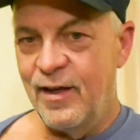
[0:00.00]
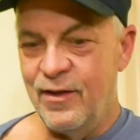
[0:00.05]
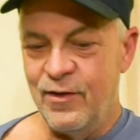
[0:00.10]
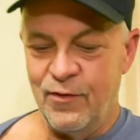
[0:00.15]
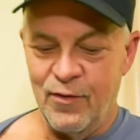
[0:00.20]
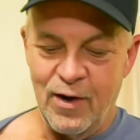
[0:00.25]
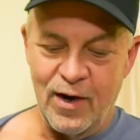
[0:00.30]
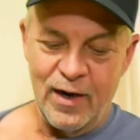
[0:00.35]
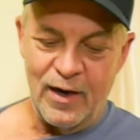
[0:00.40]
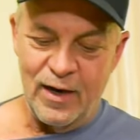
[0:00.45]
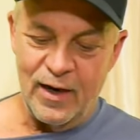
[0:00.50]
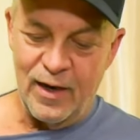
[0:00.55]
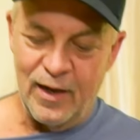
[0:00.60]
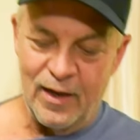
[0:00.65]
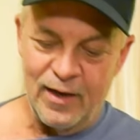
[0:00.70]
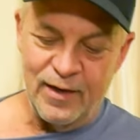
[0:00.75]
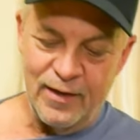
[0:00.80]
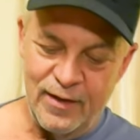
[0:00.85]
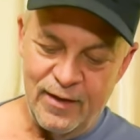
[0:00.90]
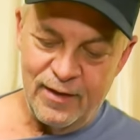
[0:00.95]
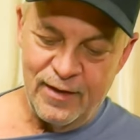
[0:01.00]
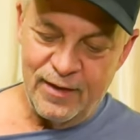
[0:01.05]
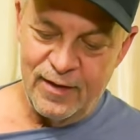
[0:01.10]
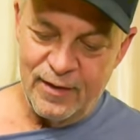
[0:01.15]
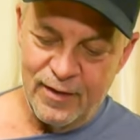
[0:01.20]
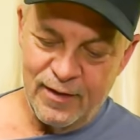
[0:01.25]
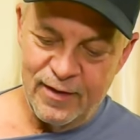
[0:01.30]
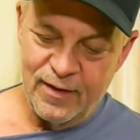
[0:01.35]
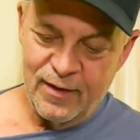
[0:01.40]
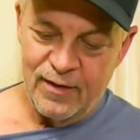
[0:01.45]
you ready, Lillian?
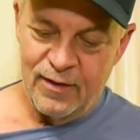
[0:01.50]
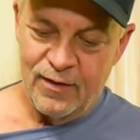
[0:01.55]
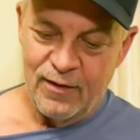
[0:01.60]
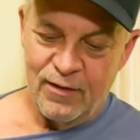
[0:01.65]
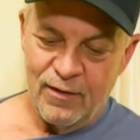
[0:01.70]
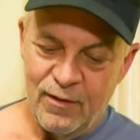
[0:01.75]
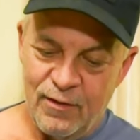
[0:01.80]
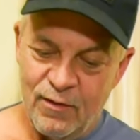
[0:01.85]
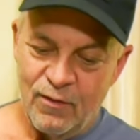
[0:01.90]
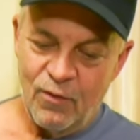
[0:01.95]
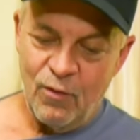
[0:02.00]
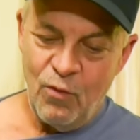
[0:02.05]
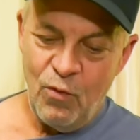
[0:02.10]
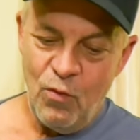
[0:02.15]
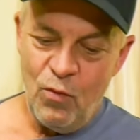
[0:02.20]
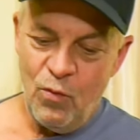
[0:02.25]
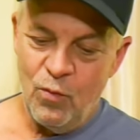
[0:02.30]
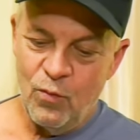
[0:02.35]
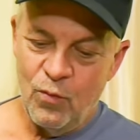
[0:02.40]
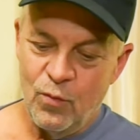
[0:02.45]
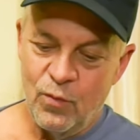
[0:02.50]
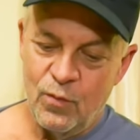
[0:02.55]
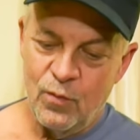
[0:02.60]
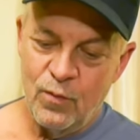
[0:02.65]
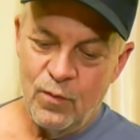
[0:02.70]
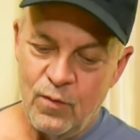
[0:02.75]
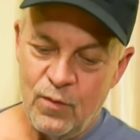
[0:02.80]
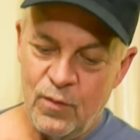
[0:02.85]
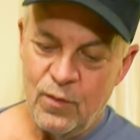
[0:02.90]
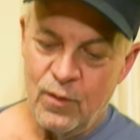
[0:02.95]
Ooh.
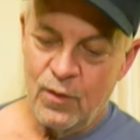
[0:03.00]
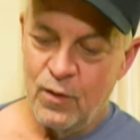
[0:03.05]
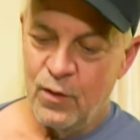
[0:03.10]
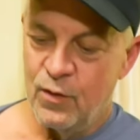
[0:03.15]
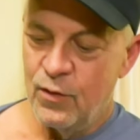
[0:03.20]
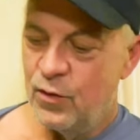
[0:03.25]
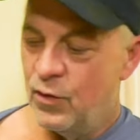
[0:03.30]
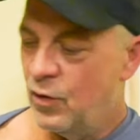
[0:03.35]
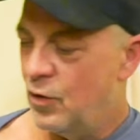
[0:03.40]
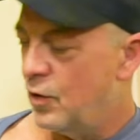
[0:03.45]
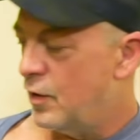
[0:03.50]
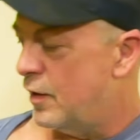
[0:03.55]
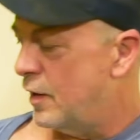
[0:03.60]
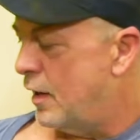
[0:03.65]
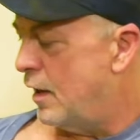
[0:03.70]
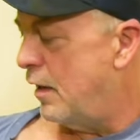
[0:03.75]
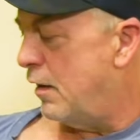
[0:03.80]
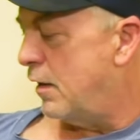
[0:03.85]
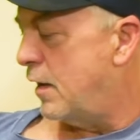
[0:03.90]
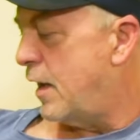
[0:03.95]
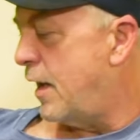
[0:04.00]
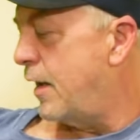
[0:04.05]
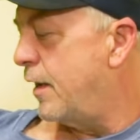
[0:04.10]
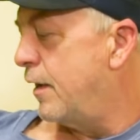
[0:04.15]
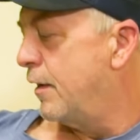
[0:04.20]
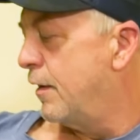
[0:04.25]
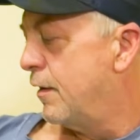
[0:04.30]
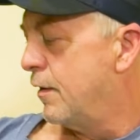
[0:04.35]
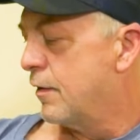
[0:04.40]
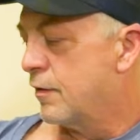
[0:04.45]
Look there. Hey.
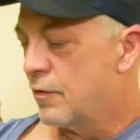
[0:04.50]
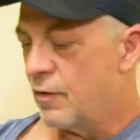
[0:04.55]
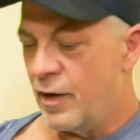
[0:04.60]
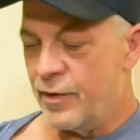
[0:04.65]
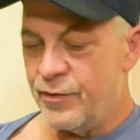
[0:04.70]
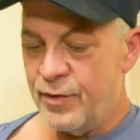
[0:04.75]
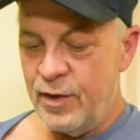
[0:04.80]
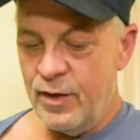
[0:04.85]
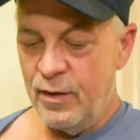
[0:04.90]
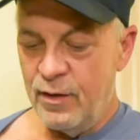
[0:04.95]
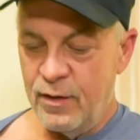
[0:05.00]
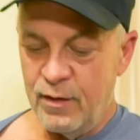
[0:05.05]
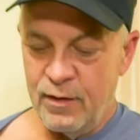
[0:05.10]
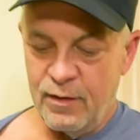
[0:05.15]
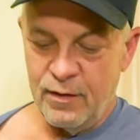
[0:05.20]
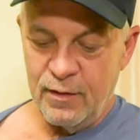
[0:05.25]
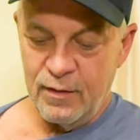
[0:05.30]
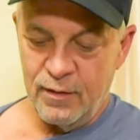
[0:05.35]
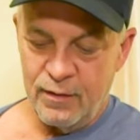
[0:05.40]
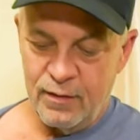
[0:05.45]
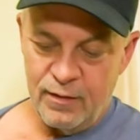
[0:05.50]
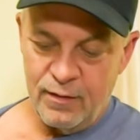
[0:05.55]
Check Gracie. Gracie.